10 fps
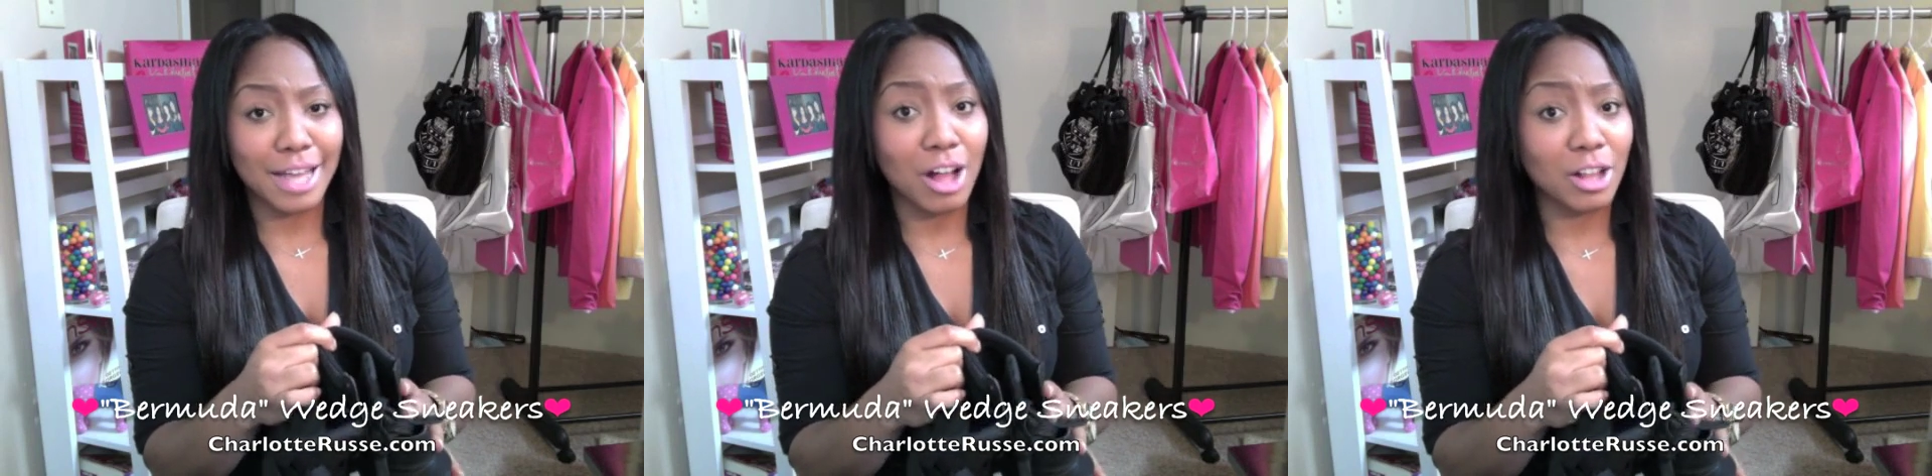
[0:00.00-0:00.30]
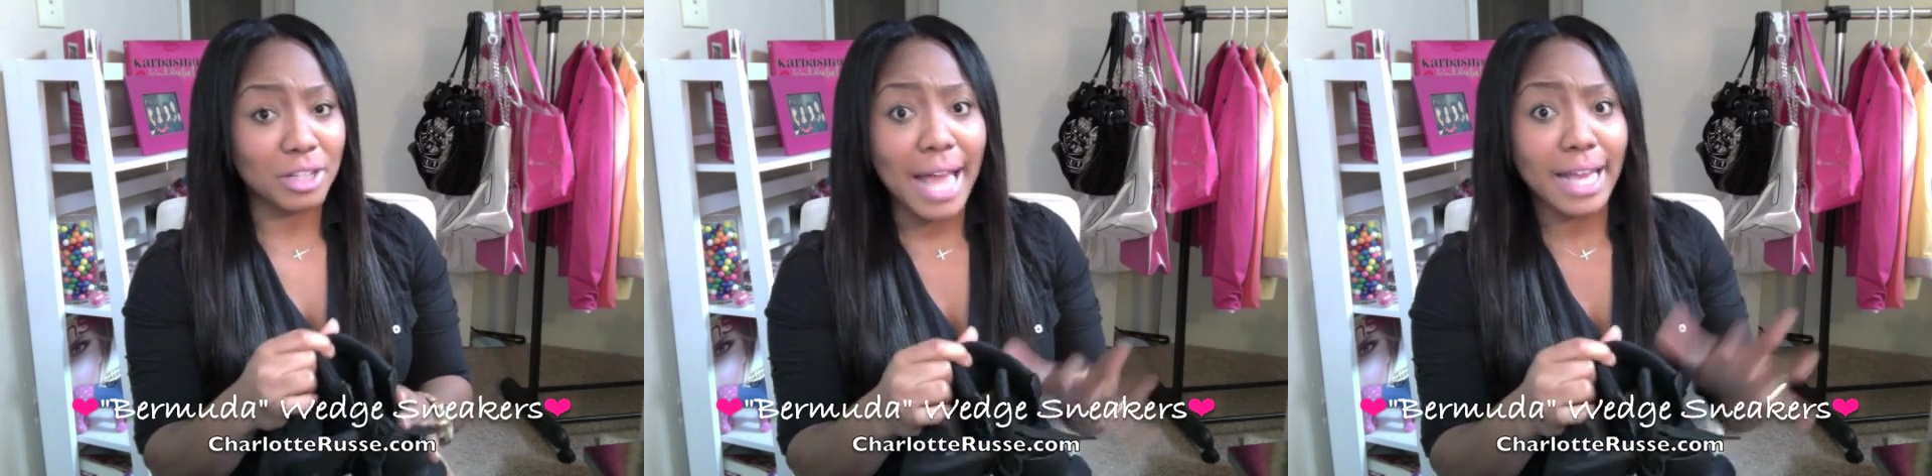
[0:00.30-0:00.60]
Y'all
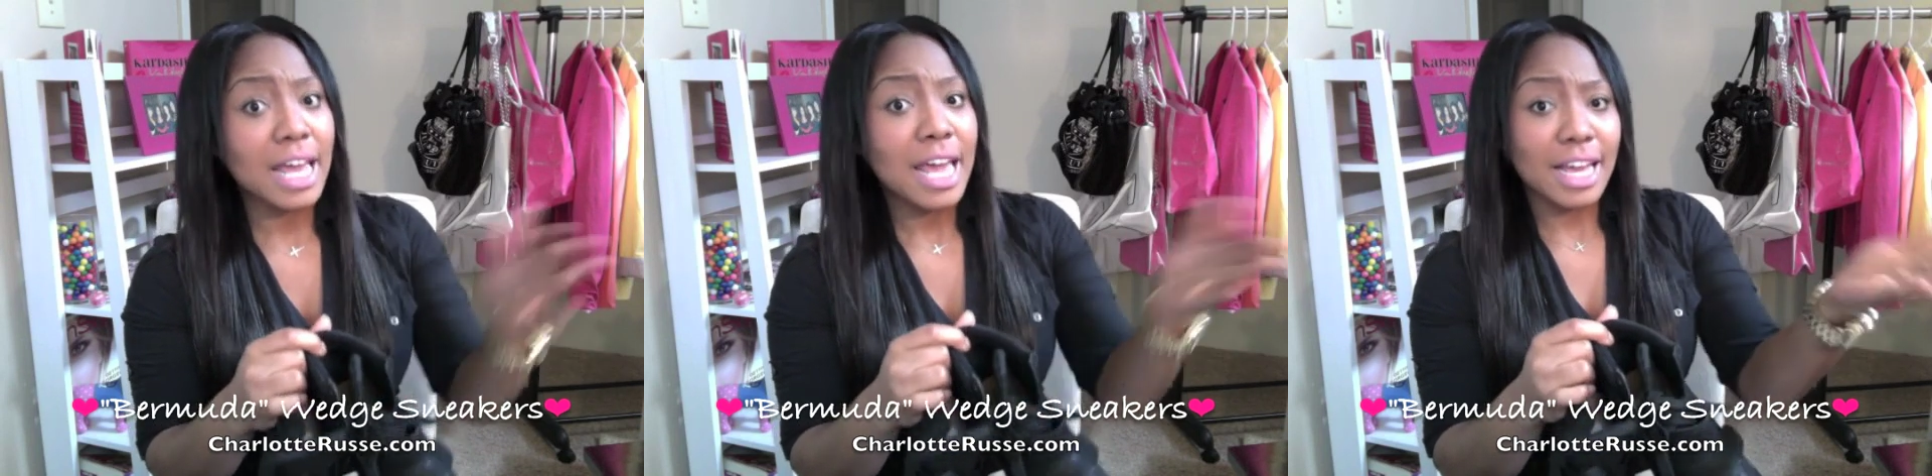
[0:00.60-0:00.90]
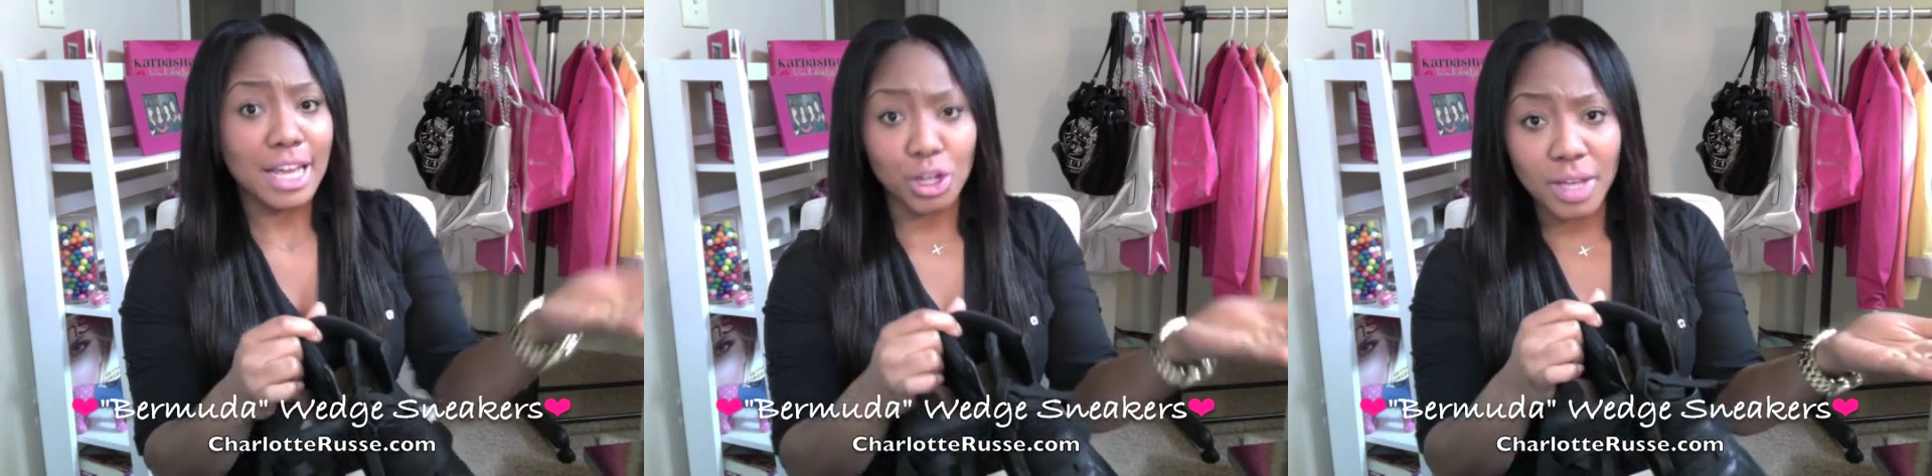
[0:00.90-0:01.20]
are like,
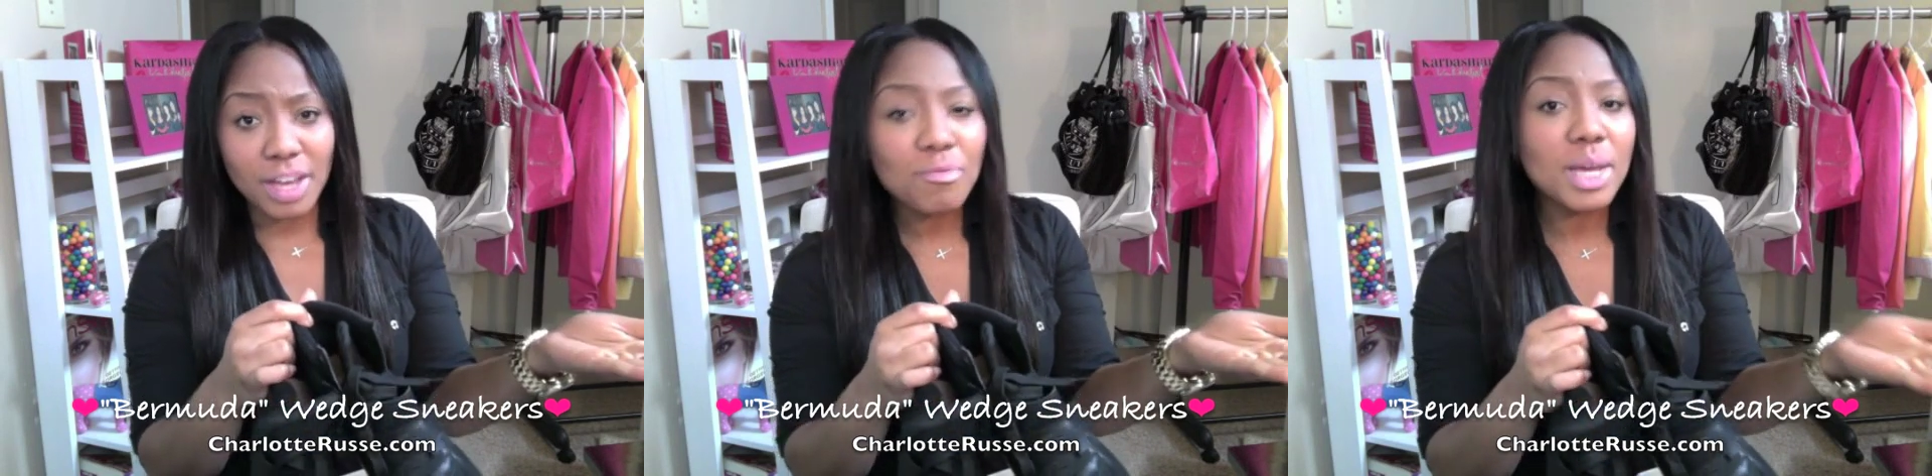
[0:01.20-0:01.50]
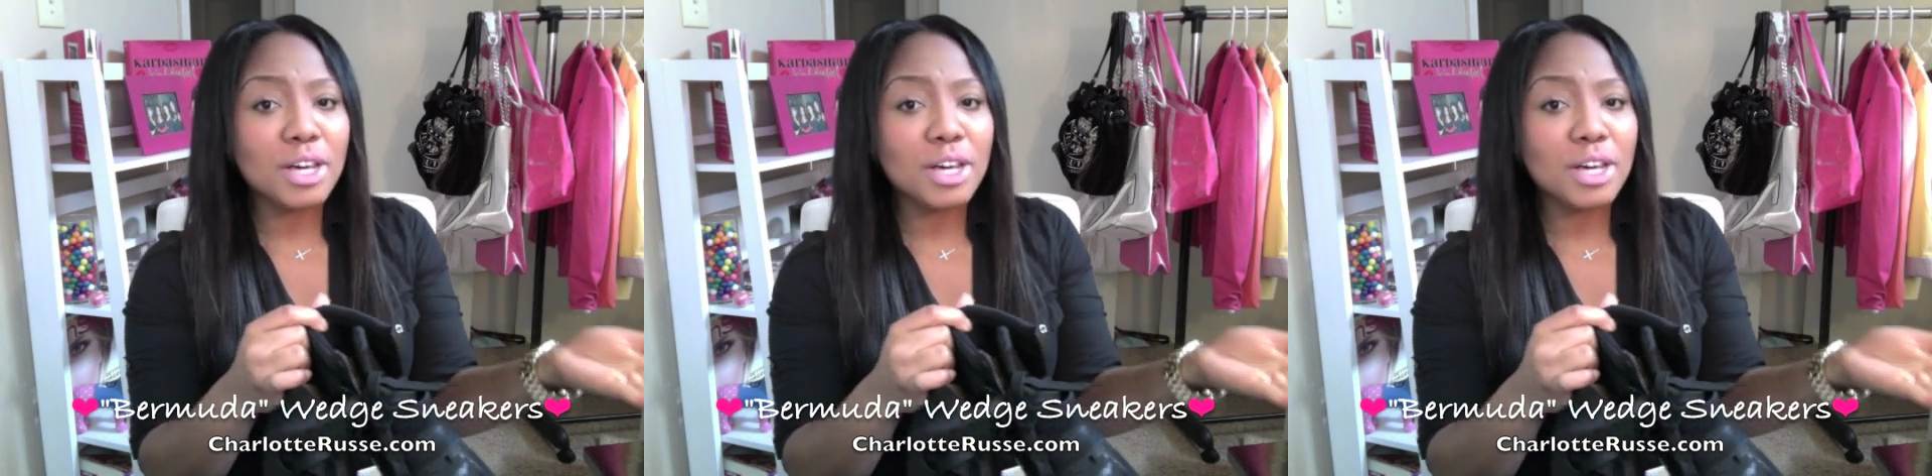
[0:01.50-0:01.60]
can you give me a